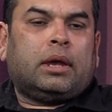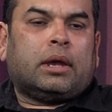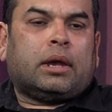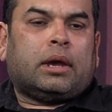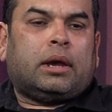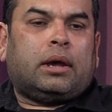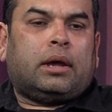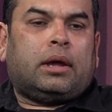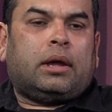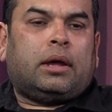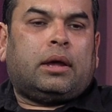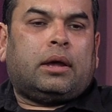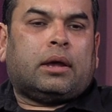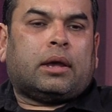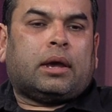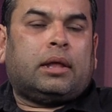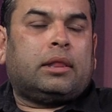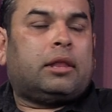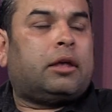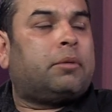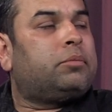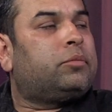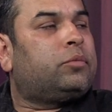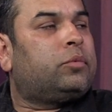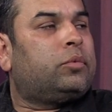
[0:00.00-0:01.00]
C- uh,
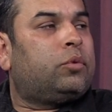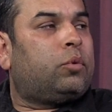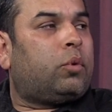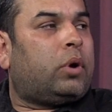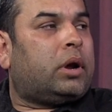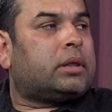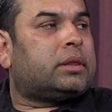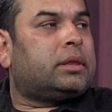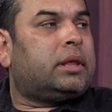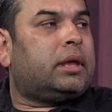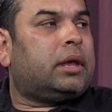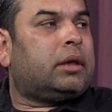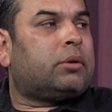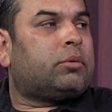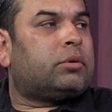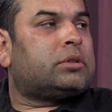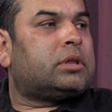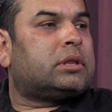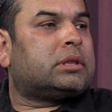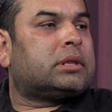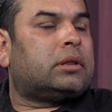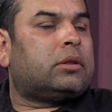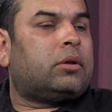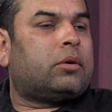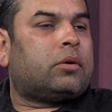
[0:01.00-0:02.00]
Caleb Duarte, which
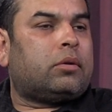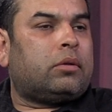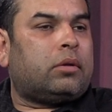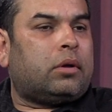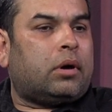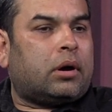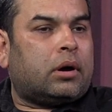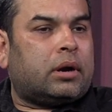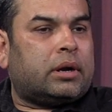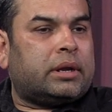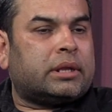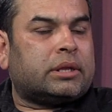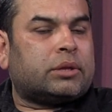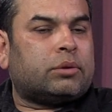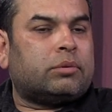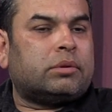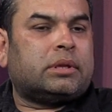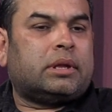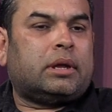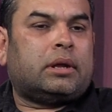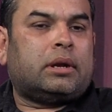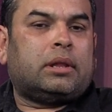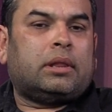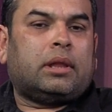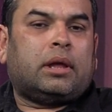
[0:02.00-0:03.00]
is a local artist who's
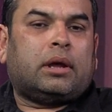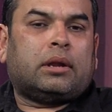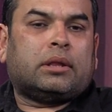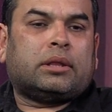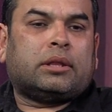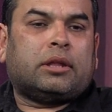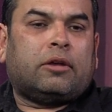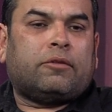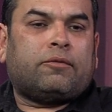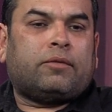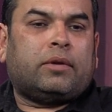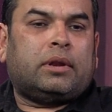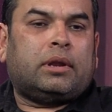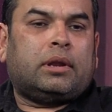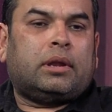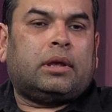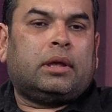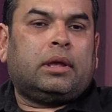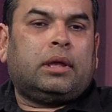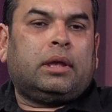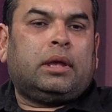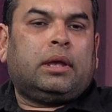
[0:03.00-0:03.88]
done a lot of stuff in,